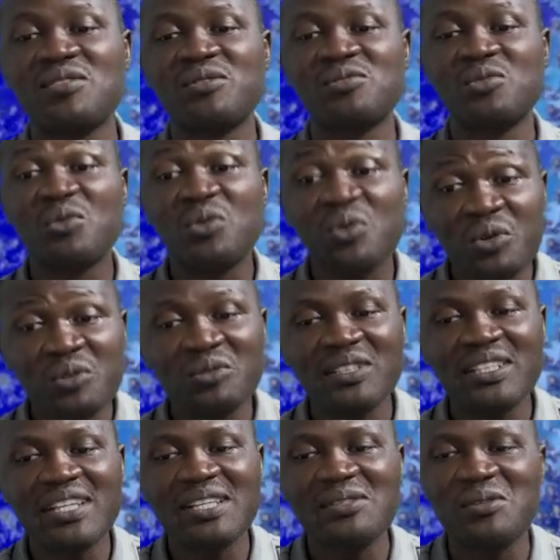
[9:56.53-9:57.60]
to hold
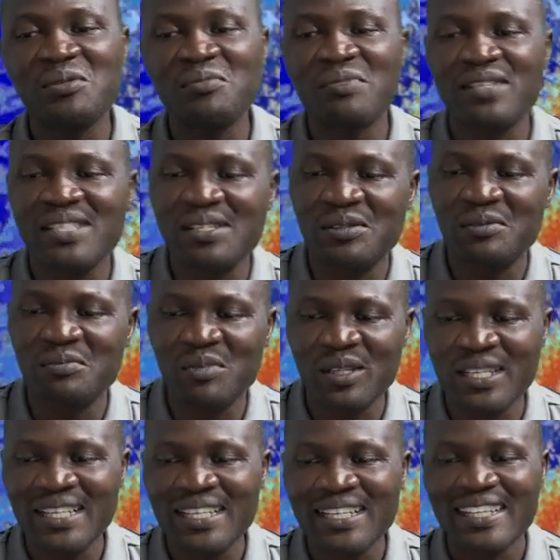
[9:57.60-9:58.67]
the ESCO meeting on
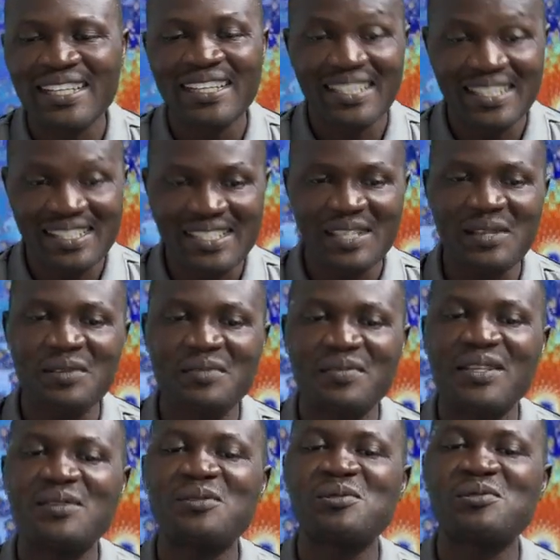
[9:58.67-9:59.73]
Monday. instead of
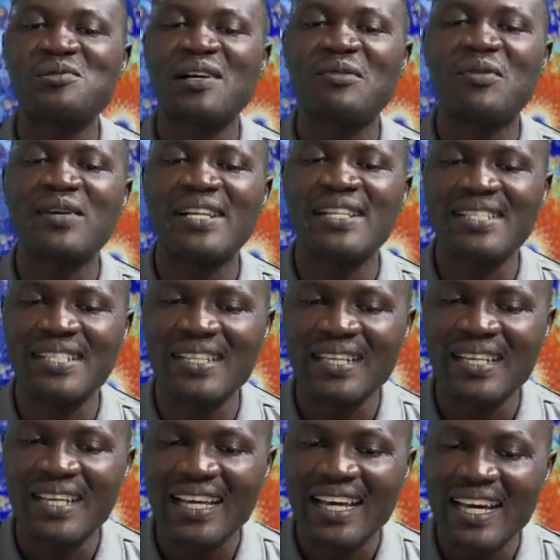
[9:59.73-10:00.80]
the usual Wednesday,
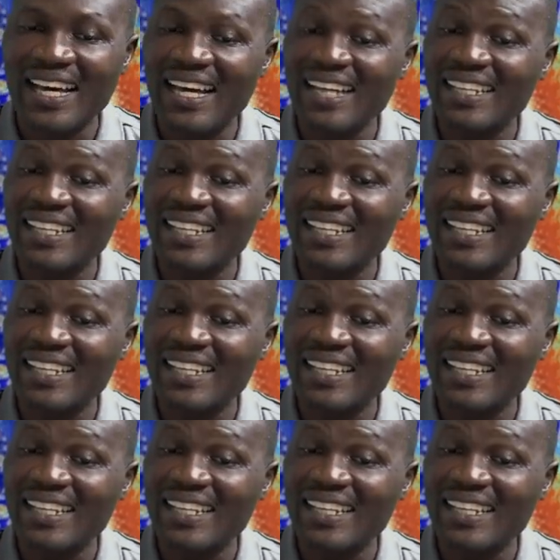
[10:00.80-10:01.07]
and